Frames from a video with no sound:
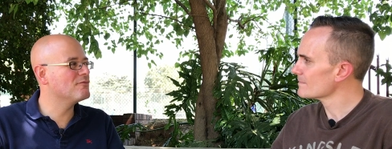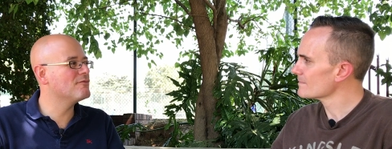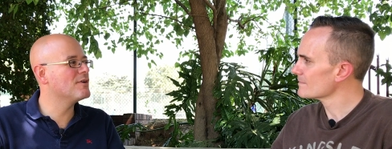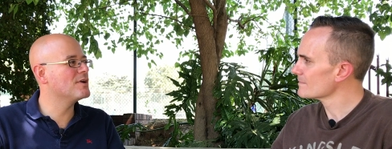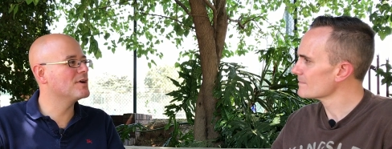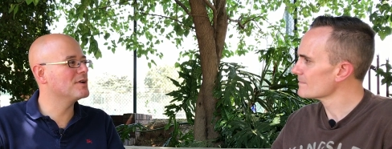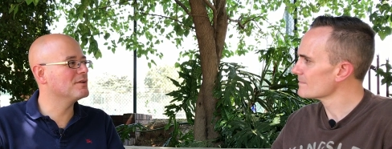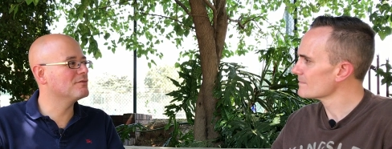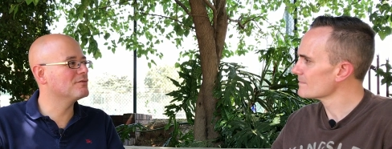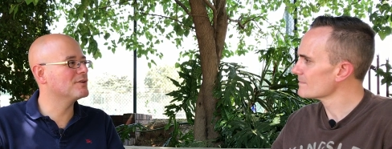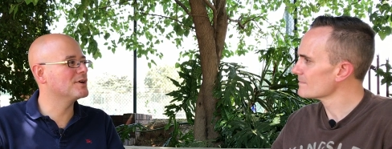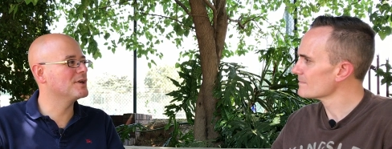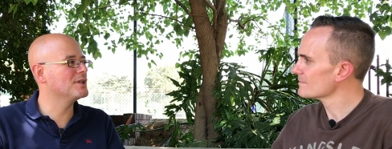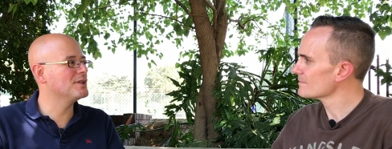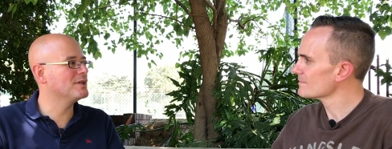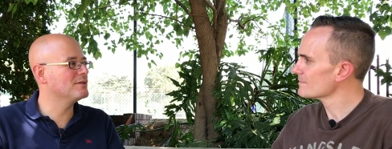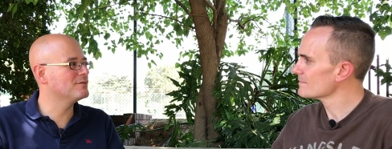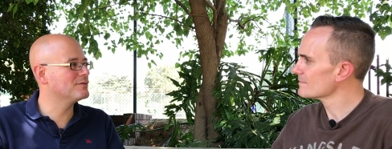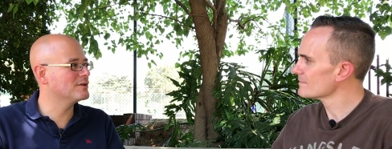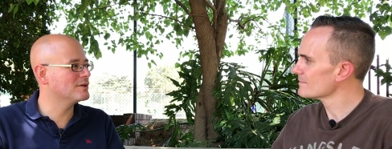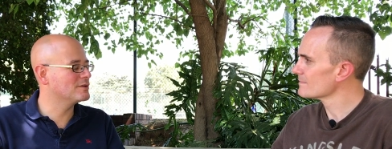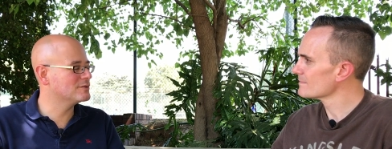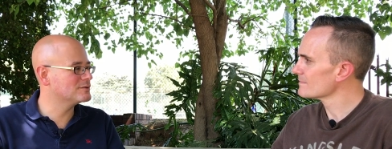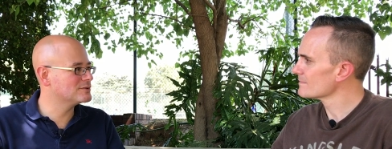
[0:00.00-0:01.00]
Speaker 1: very, very
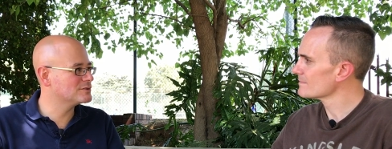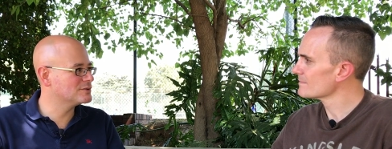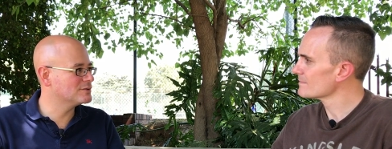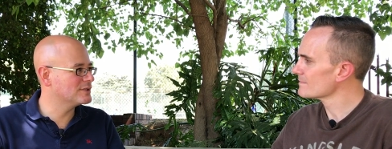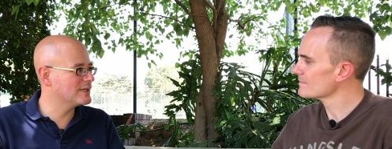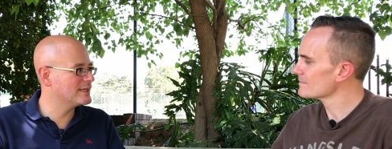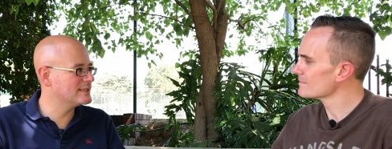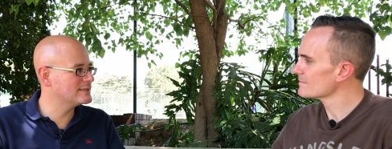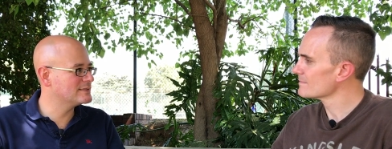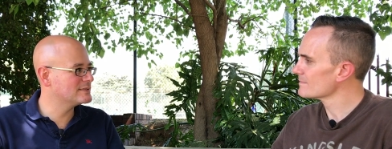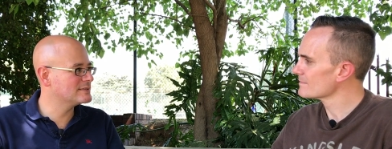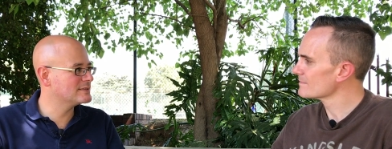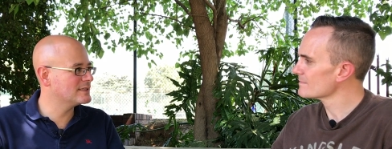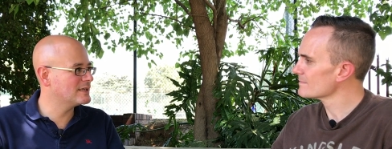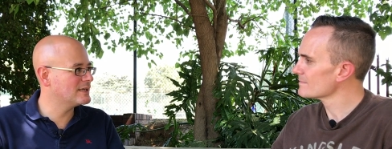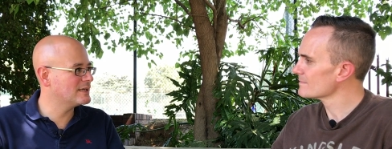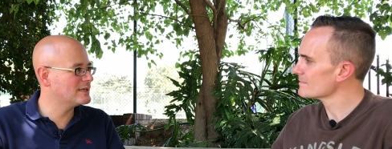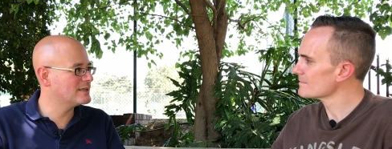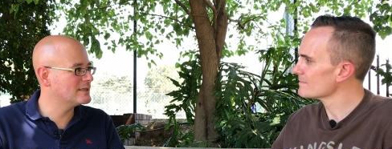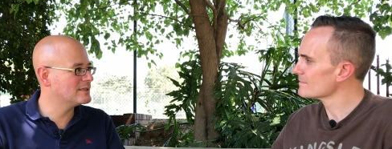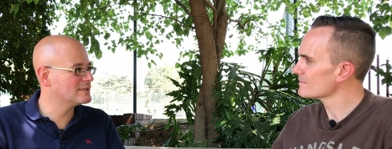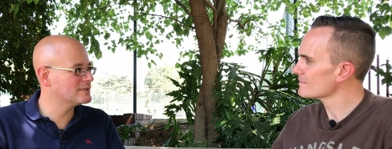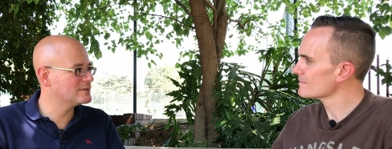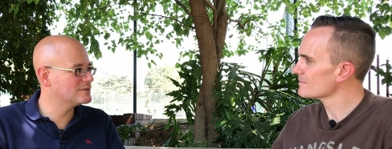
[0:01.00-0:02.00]
difficult to get
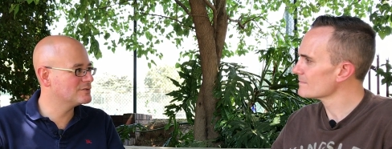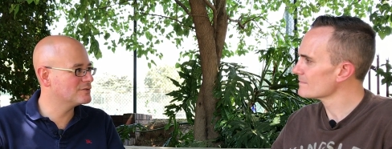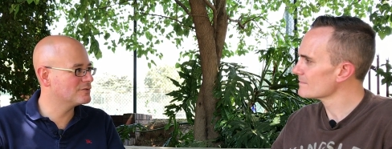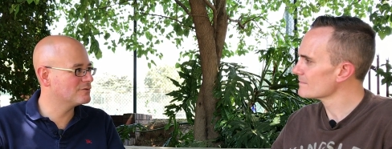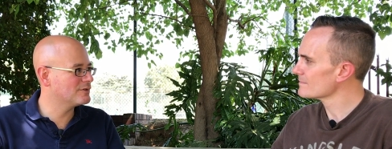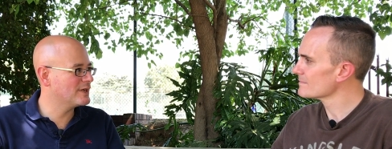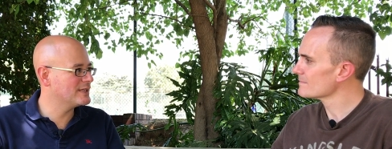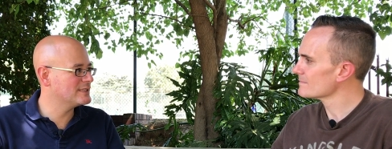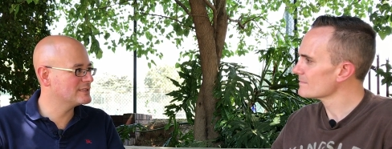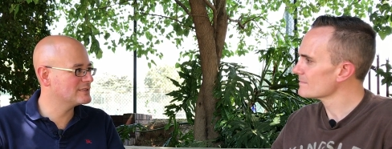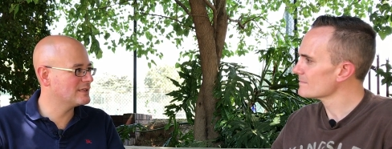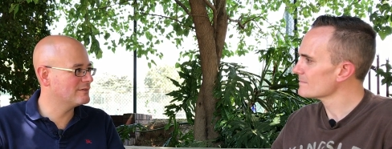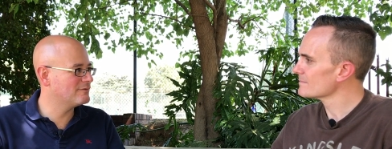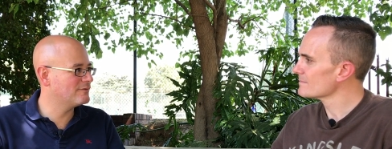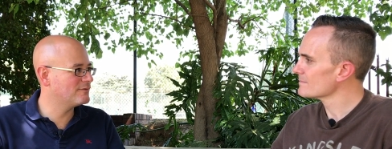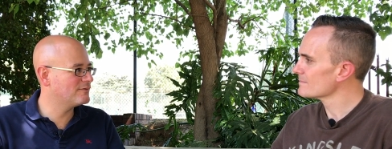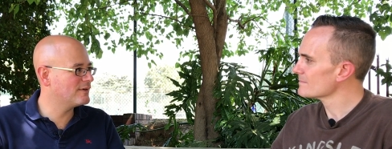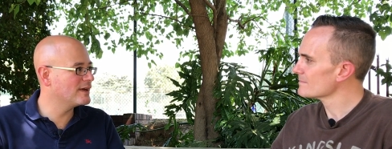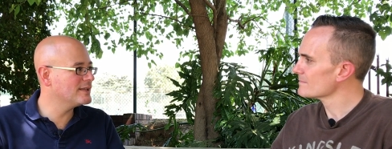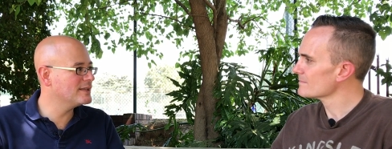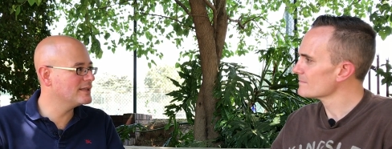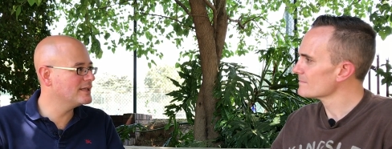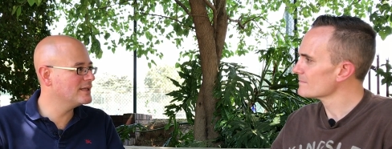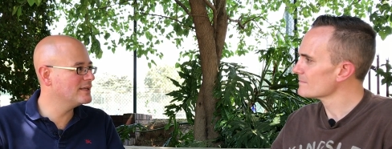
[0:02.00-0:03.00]
to raise some
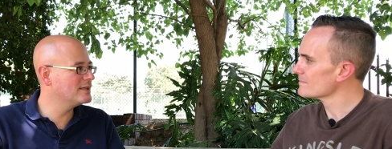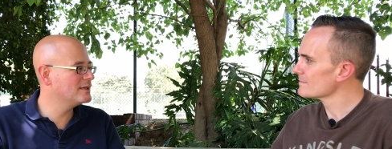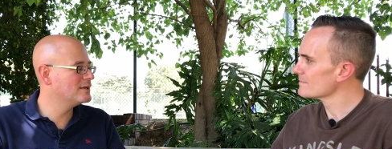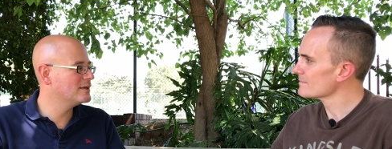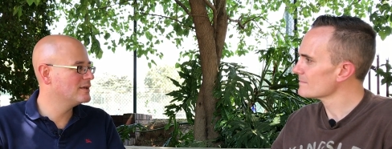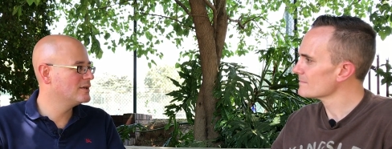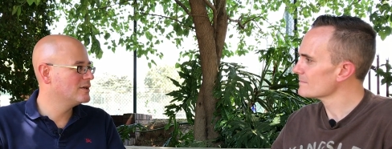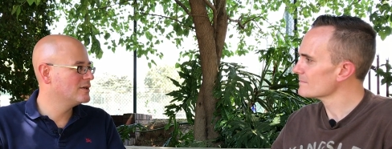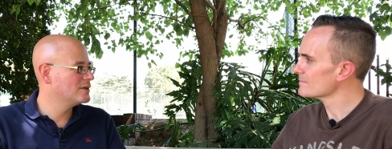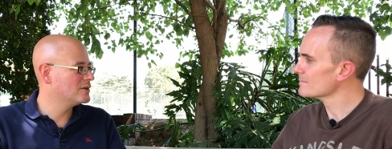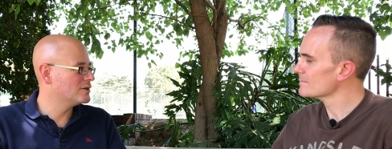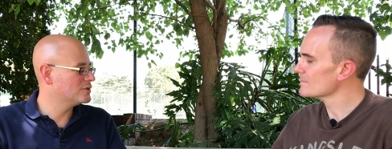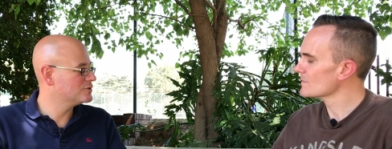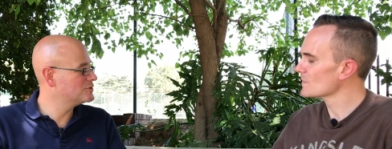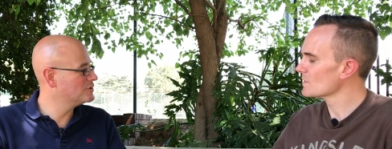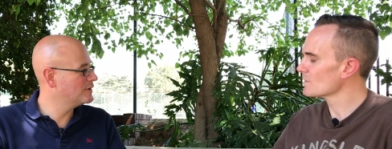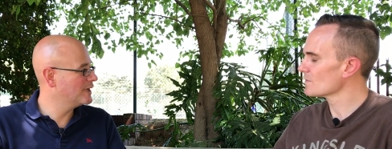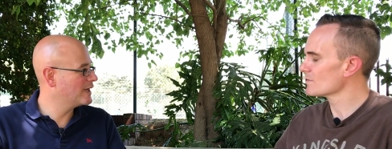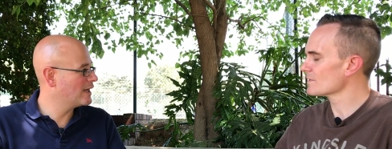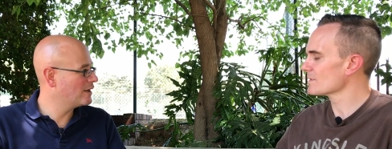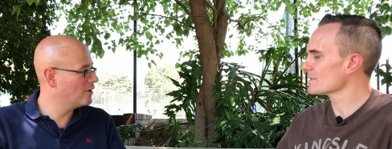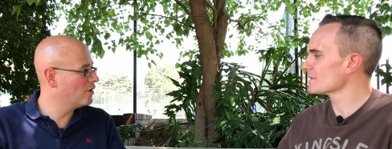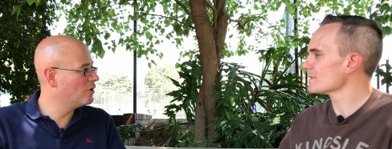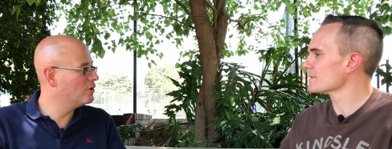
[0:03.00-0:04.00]
funding, to
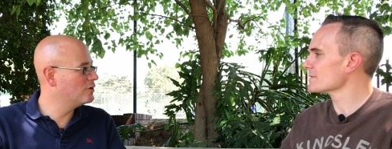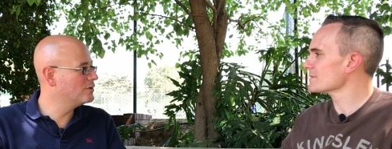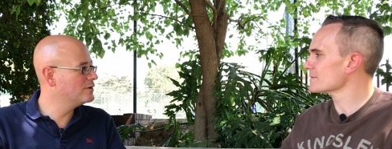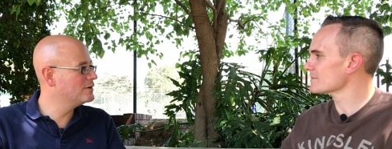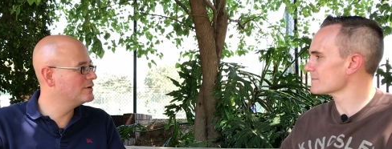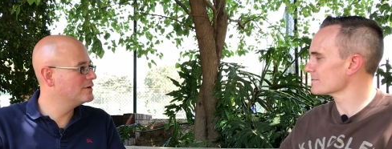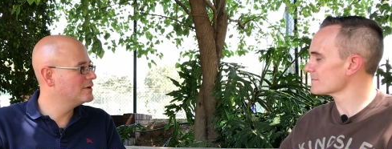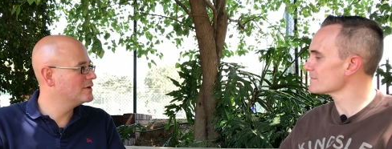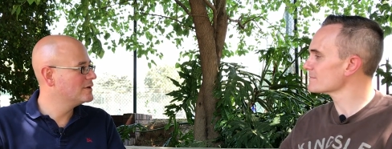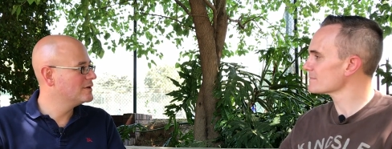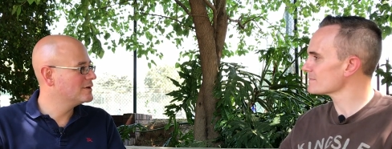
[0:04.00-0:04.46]
get a loan.